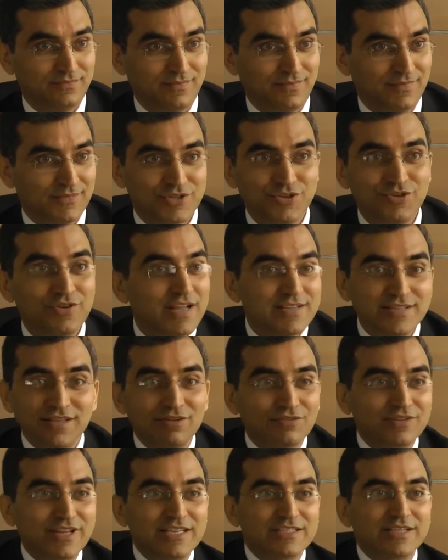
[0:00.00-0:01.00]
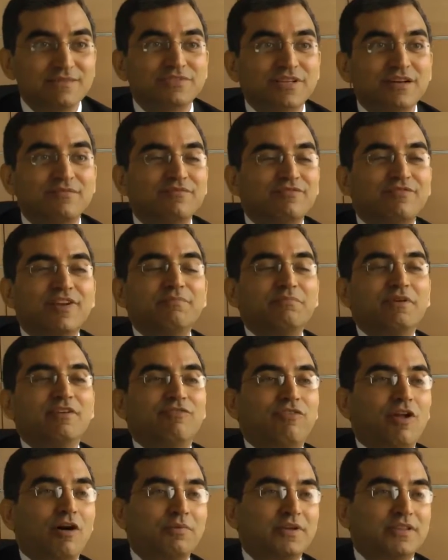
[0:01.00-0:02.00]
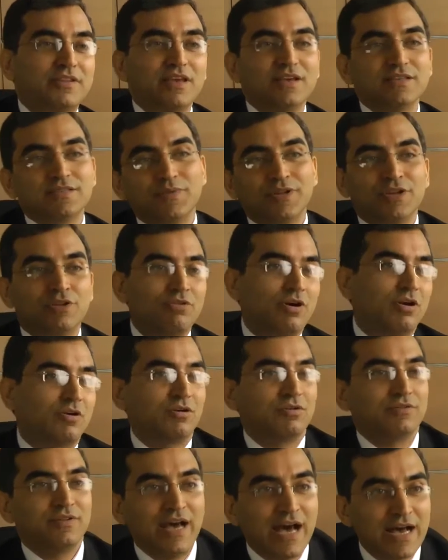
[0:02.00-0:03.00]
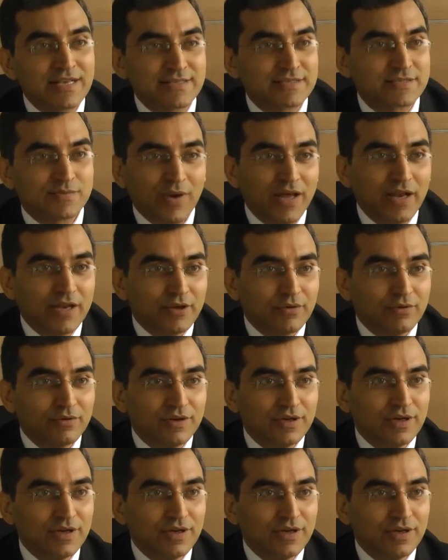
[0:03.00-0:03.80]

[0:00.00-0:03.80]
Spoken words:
So you can say, look, there's some flippy floppy things we do not know the assets value.